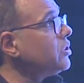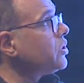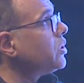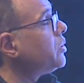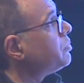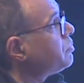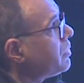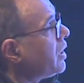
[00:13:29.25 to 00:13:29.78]

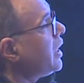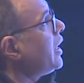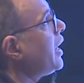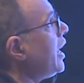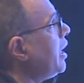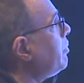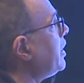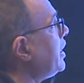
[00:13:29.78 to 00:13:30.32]
So
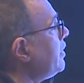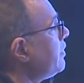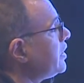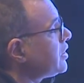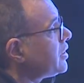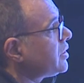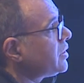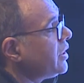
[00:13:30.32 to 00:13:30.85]
I believe
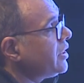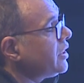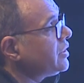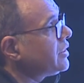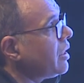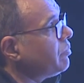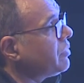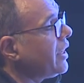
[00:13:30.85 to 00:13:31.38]
it is
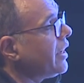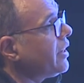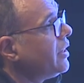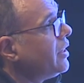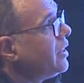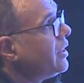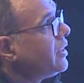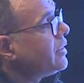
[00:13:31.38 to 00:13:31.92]
something
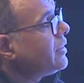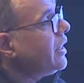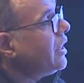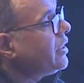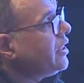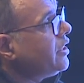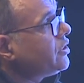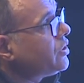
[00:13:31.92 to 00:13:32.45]
that
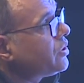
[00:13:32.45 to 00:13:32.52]
needs